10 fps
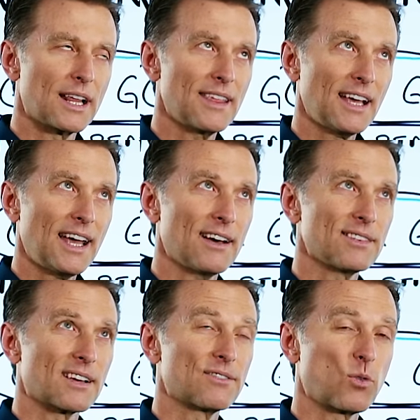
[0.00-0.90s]
I think I have
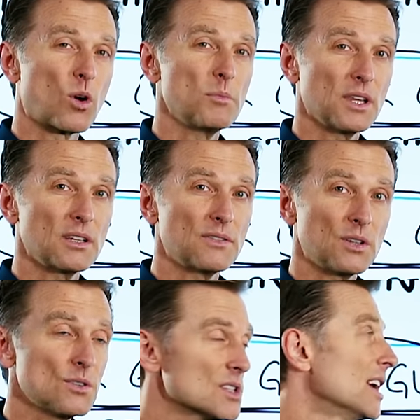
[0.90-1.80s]
like four million
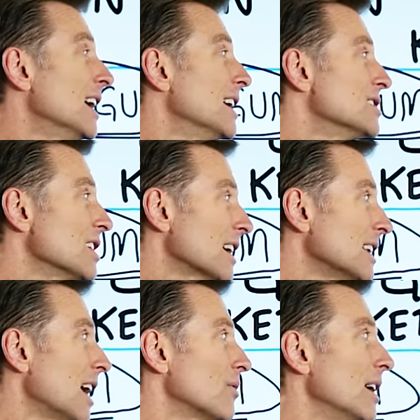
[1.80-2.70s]
views. Check it
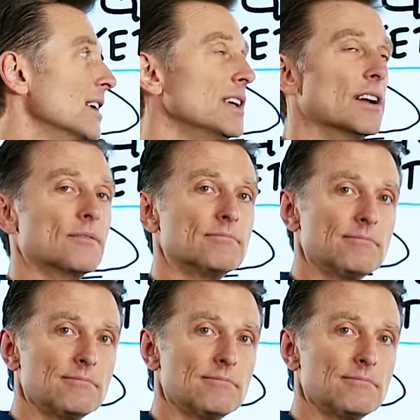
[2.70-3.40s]
out right here.